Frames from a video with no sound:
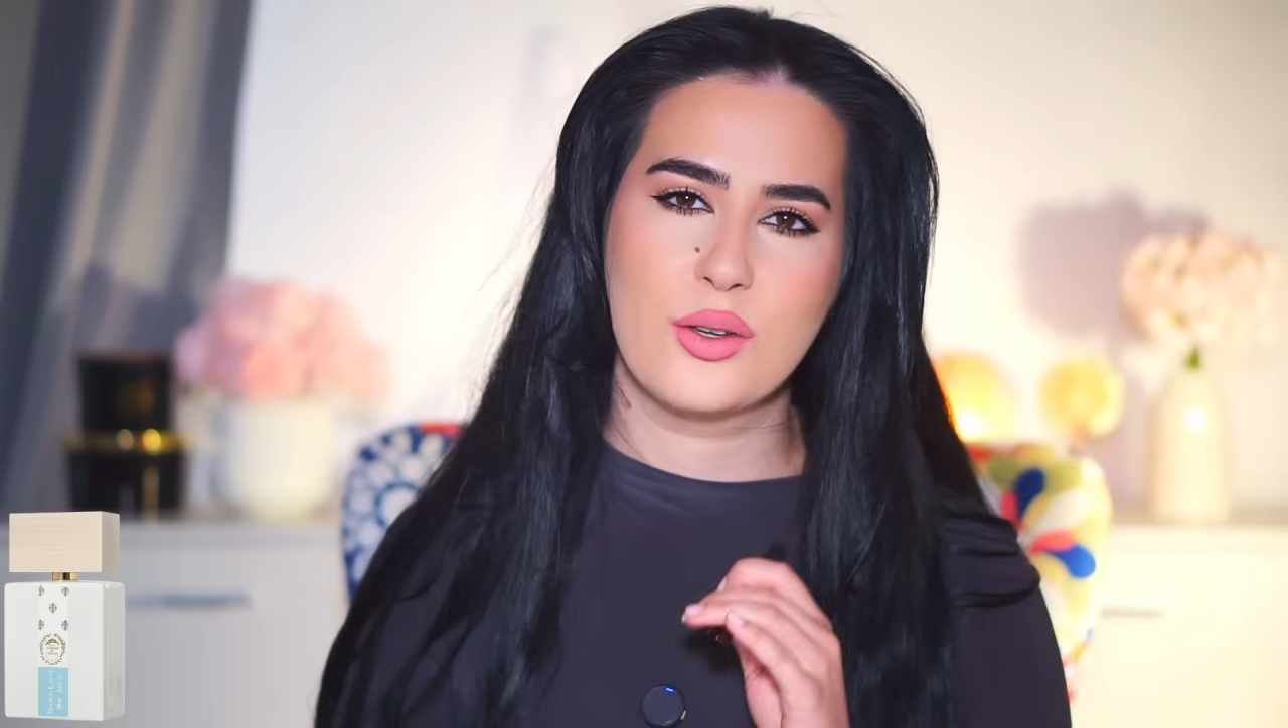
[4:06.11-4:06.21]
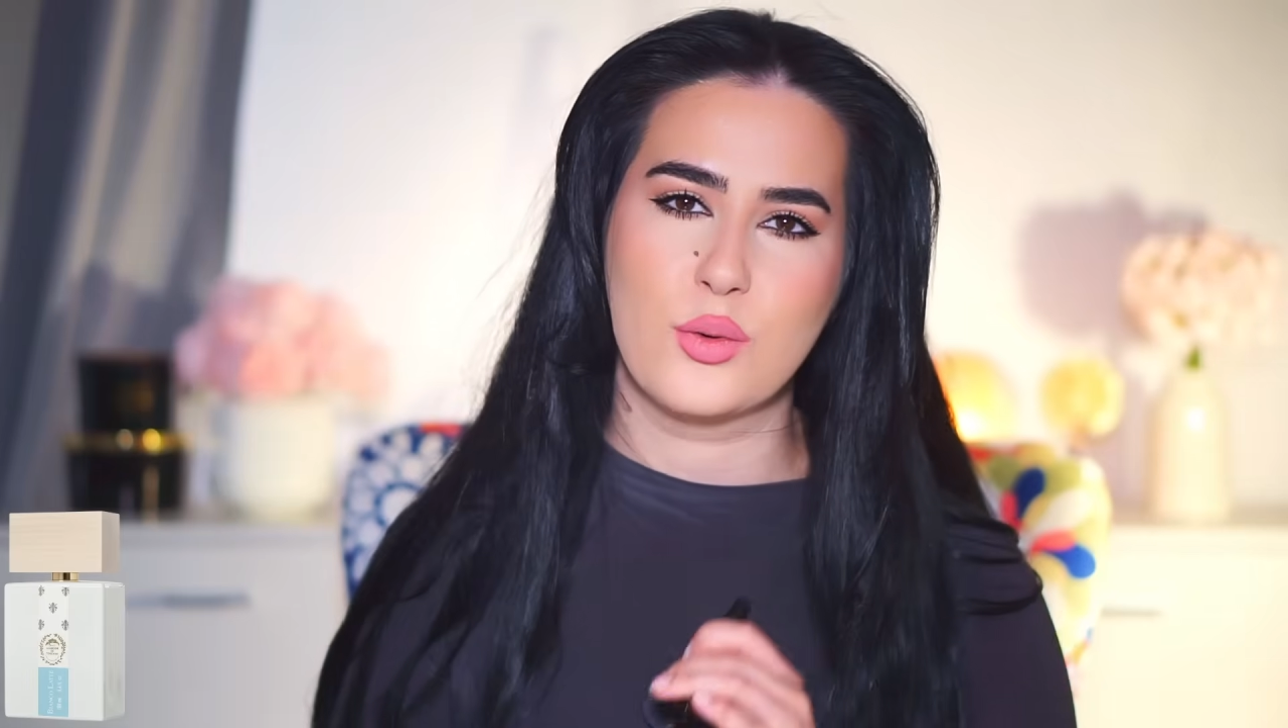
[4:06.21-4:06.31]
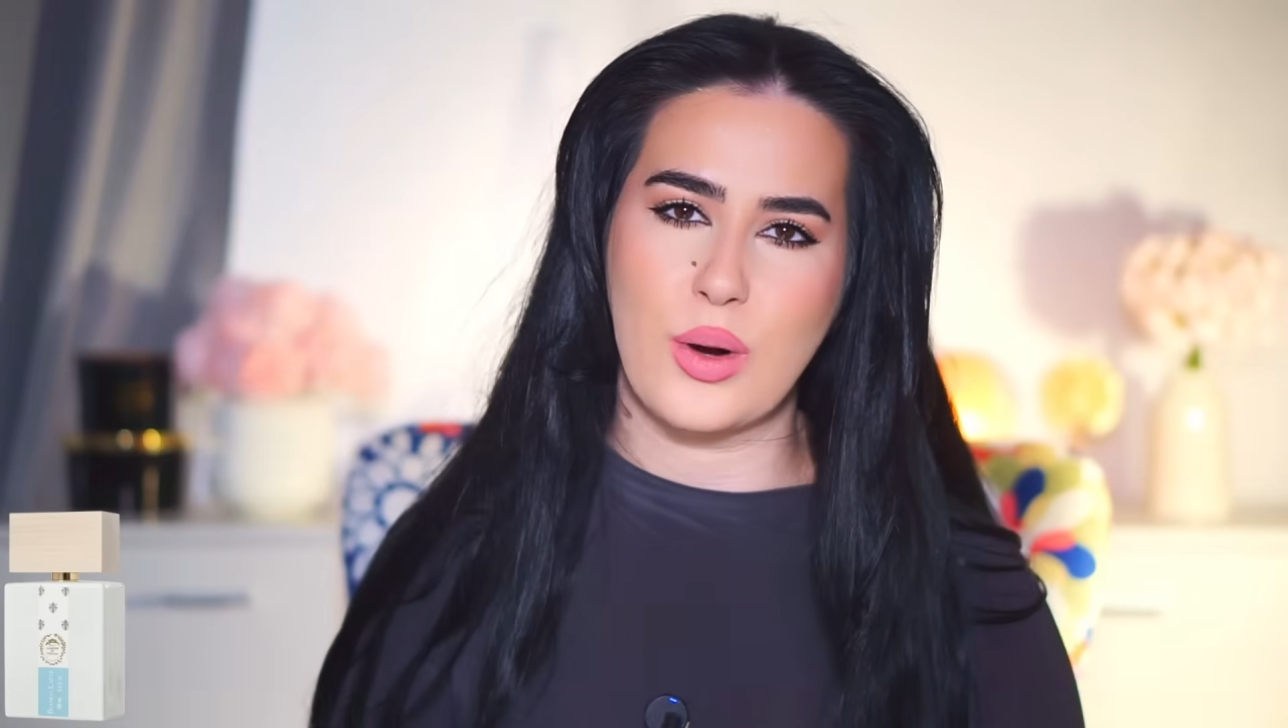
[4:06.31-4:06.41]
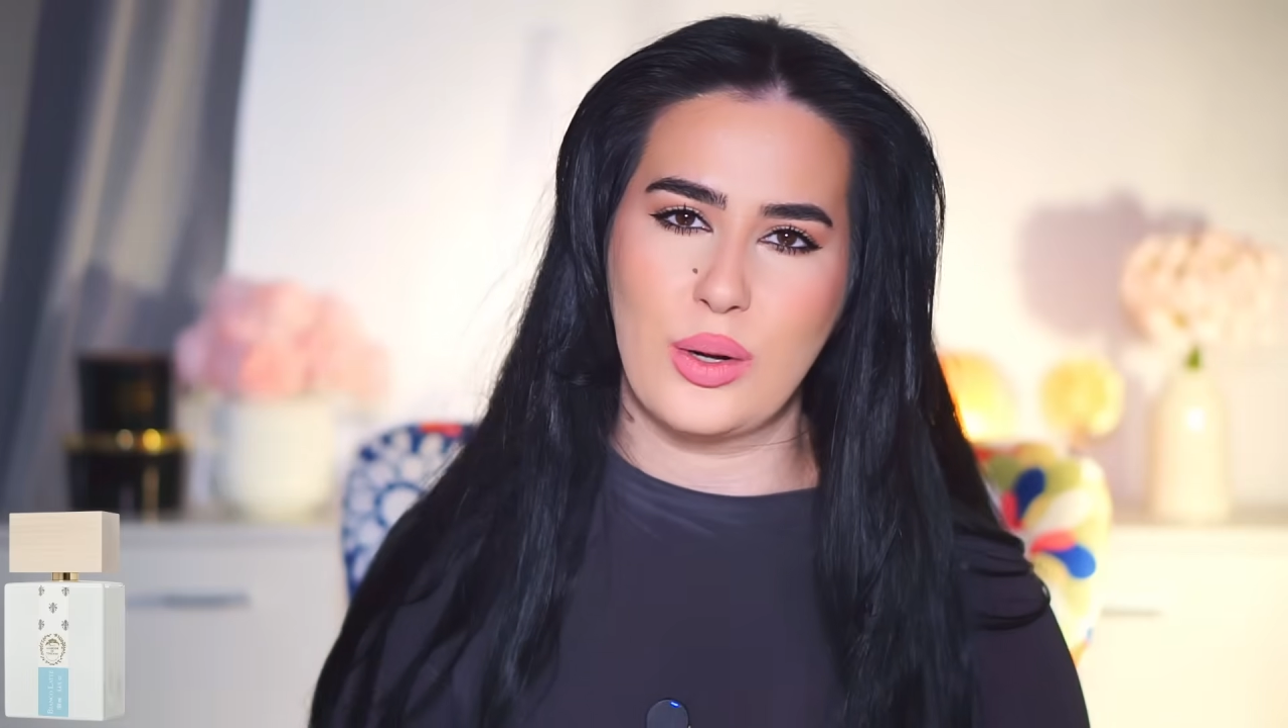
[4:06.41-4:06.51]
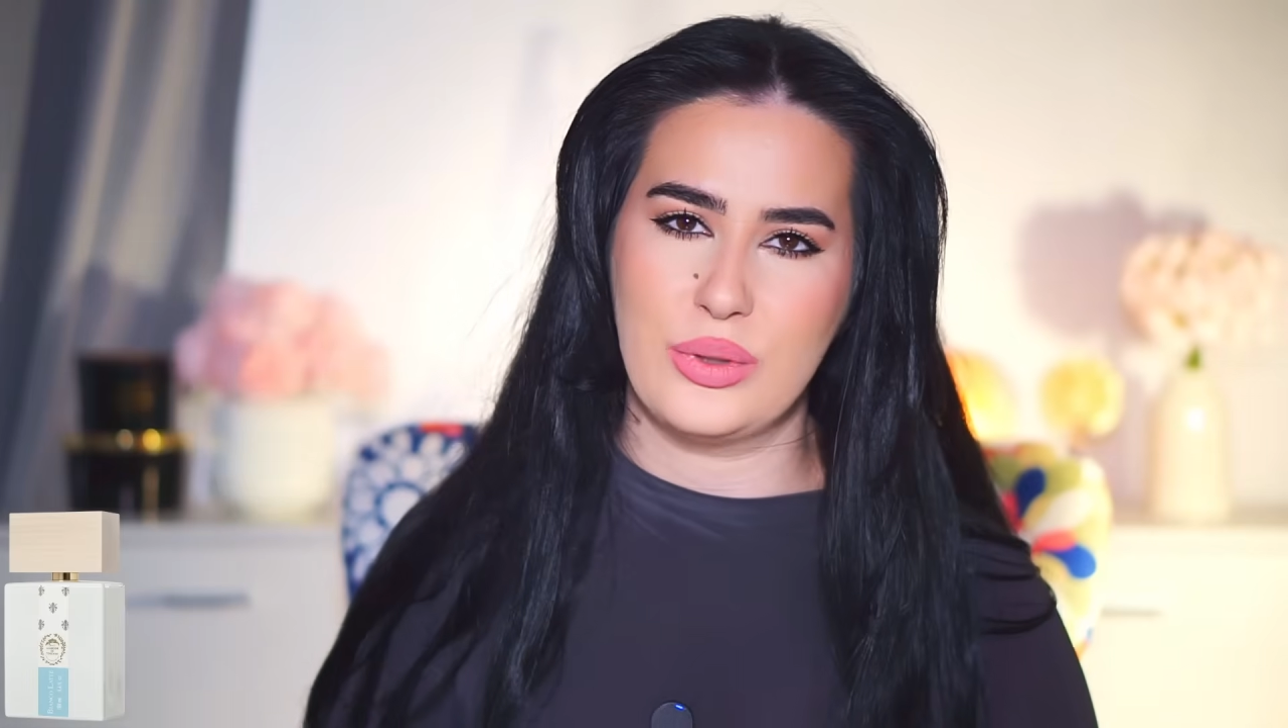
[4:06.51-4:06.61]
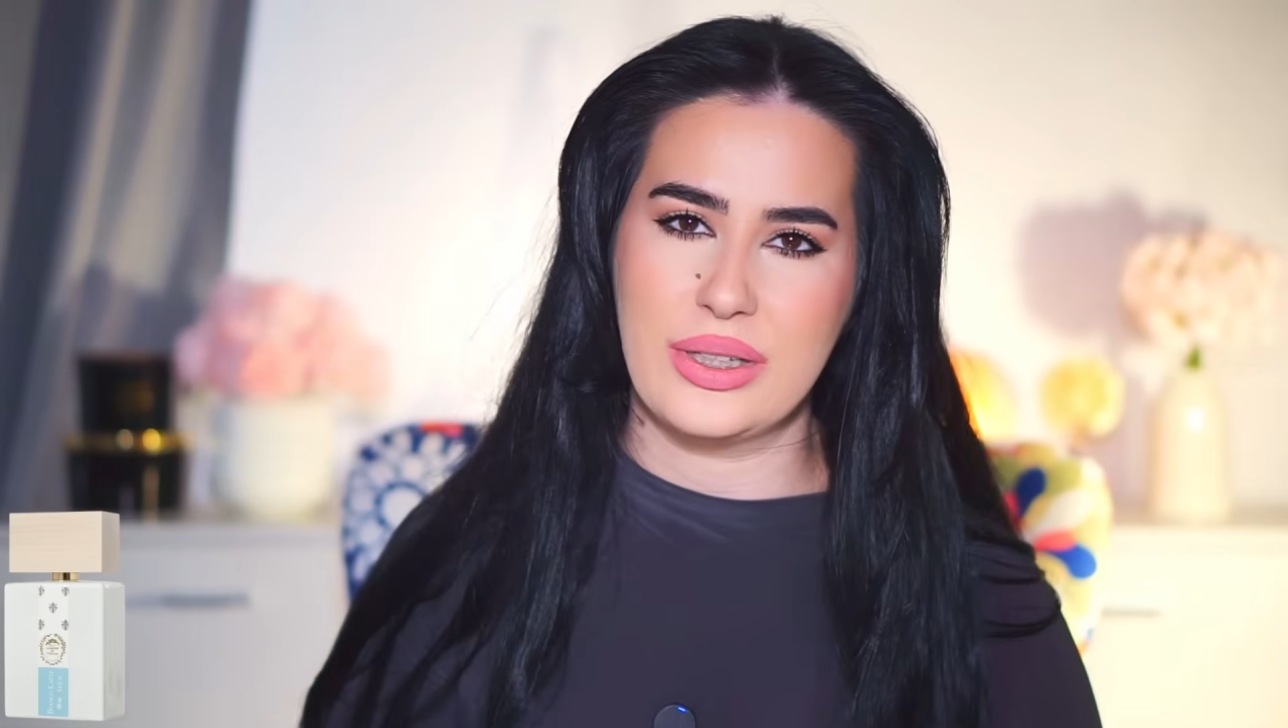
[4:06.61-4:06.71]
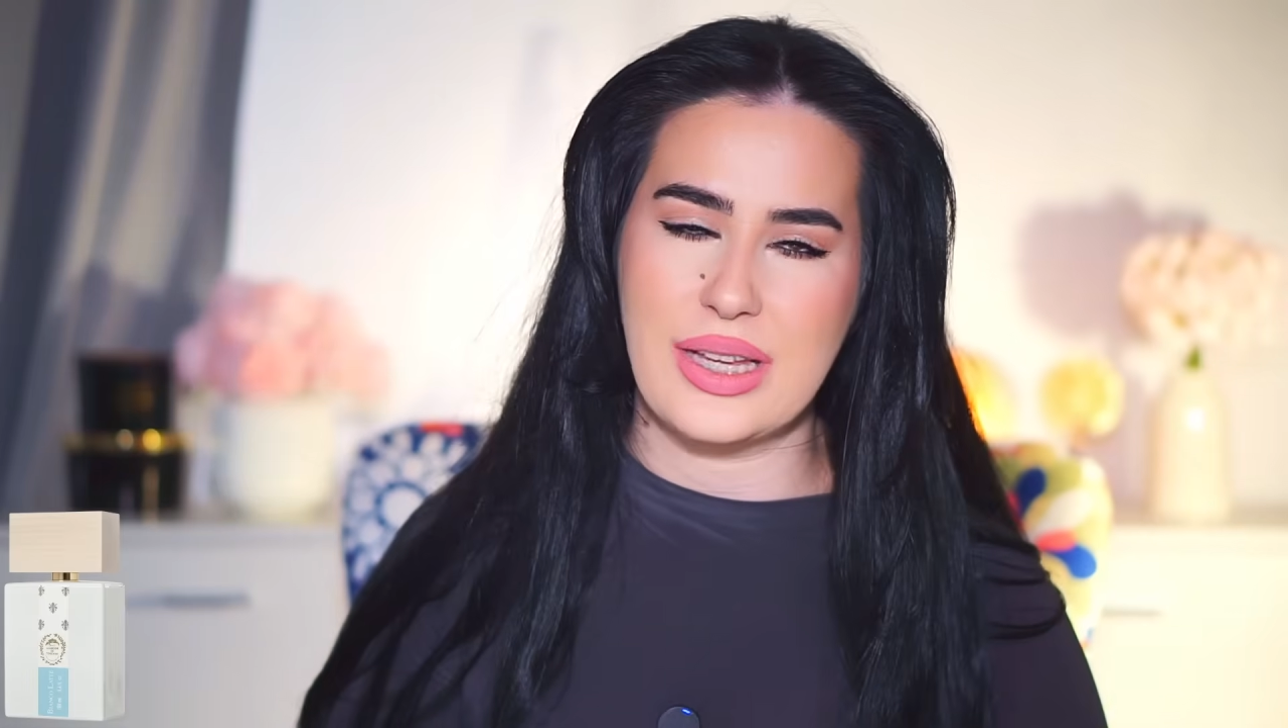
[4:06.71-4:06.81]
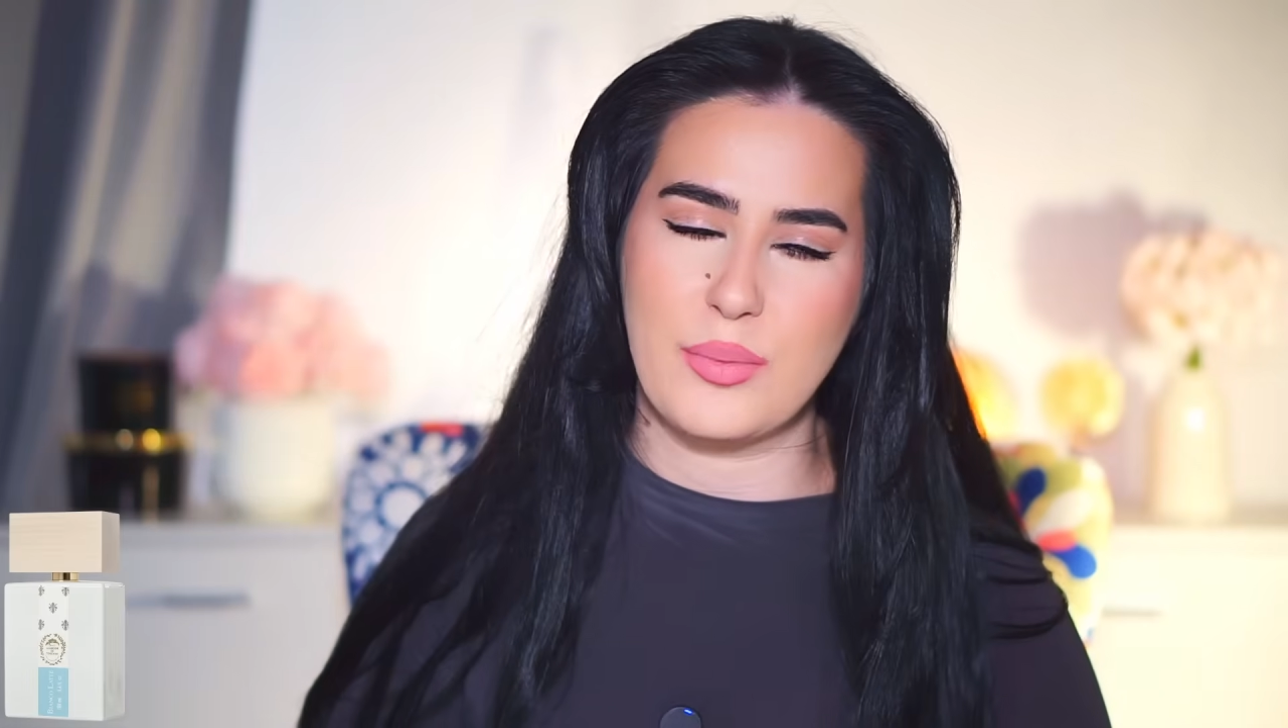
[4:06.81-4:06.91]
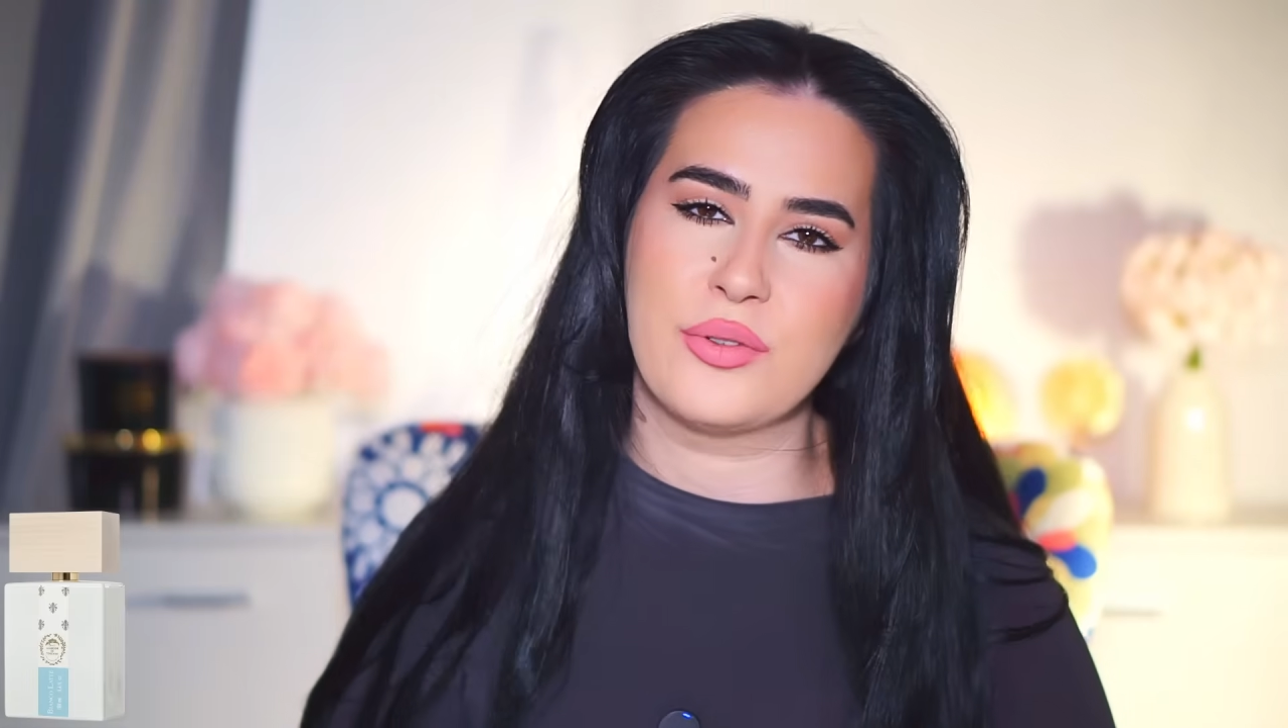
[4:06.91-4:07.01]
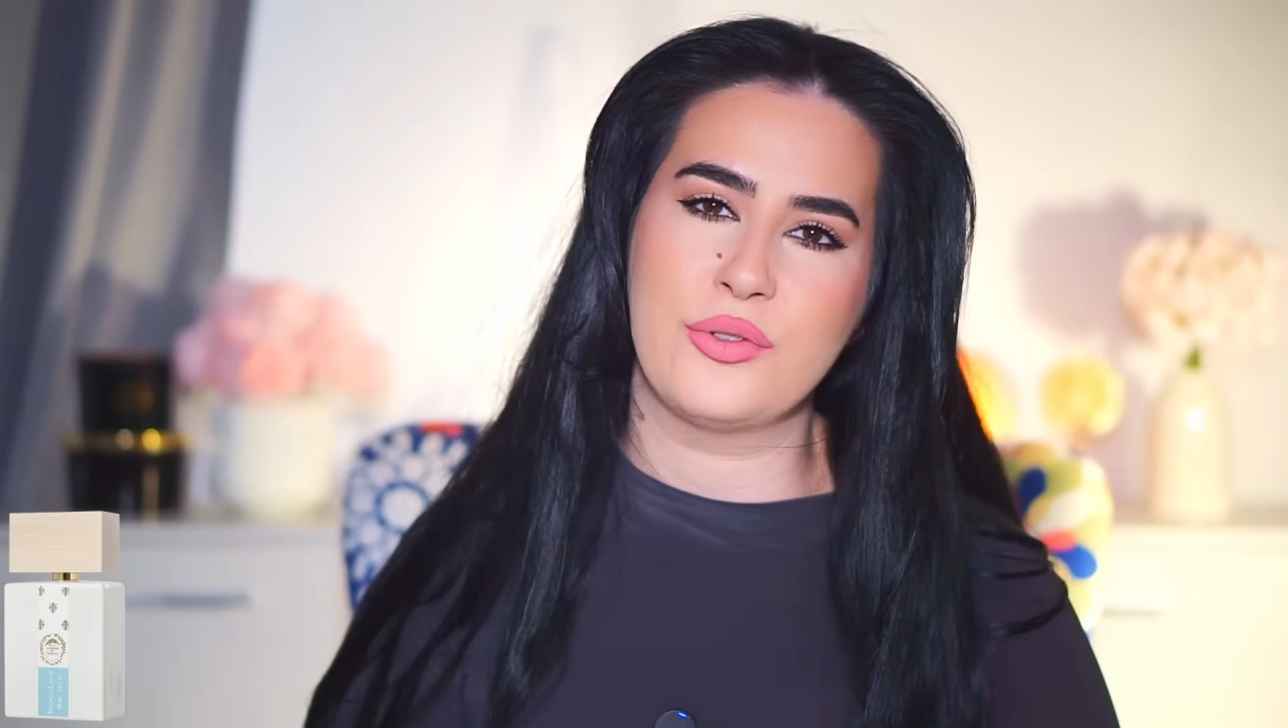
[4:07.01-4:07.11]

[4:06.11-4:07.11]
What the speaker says: grounding type of